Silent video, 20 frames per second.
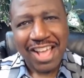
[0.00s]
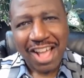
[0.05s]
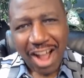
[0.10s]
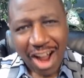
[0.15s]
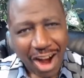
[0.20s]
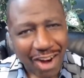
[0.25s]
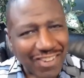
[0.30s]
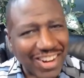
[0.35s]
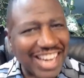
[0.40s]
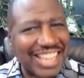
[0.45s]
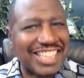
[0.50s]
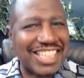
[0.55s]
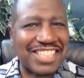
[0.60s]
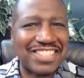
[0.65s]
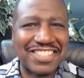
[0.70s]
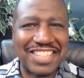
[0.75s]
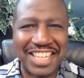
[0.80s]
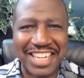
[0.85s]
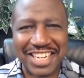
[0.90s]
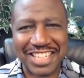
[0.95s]
All right, let's
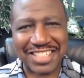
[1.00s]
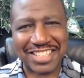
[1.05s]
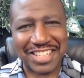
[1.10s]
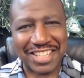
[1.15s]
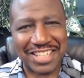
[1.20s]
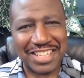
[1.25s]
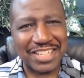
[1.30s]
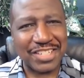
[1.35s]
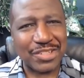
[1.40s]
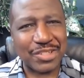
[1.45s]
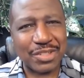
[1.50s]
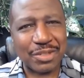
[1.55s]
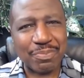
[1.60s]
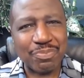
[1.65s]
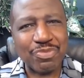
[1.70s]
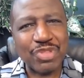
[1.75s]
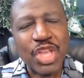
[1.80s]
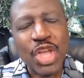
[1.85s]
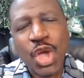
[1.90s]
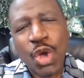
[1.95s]
get into this.
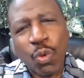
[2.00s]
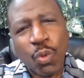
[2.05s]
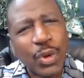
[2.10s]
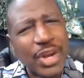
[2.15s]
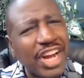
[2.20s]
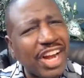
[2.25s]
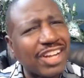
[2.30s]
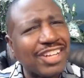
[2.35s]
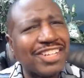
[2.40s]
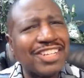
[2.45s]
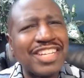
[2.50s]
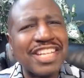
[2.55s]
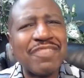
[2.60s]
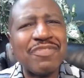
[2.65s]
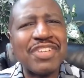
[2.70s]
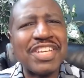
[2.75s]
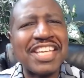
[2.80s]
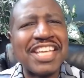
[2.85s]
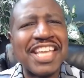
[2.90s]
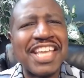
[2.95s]
We are
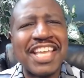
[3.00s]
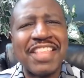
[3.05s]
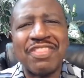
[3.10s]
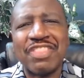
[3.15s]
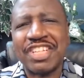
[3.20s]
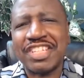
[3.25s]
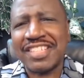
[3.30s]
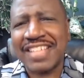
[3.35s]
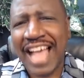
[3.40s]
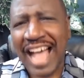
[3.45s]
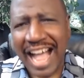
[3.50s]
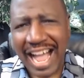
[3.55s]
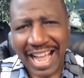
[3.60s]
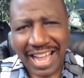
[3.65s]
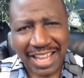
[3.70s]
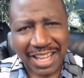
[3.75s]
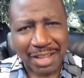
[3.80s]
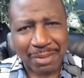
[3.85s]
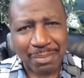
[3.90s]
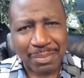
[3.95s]
living in the
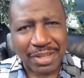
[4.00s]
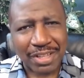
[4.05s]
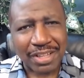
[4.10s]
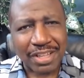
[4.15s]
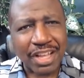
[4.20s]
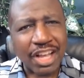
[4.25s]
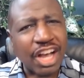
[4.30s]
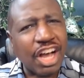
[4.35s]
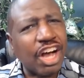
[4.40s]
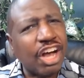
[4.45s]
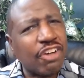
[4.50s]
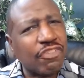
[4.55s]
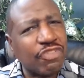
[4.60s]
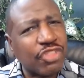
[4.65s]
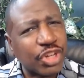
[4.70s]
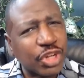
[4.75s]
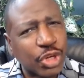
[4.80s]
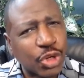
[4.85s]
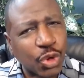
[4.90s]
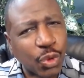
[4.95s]
time of the
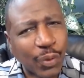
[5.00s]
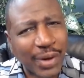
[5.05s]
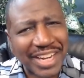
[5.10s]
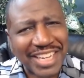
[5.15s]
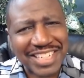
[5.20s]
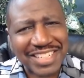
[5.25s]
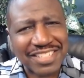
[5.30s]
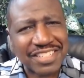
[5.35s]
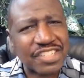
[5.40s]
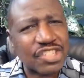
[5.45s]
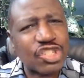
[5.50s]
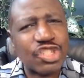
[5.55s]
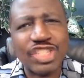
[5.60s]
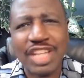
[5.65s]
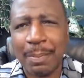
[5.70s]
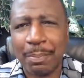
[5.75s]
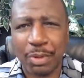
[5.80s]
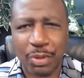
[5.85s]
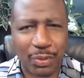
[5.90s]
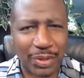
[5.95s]
great
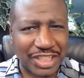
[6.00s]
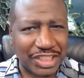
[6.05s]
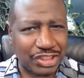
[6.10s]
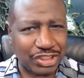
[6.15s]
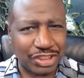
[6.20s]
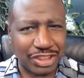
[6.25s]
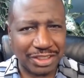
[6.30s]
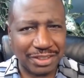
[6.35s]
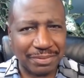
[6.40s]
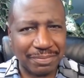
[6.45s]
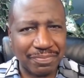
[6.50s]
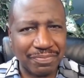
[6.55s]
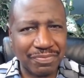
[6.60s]
separation.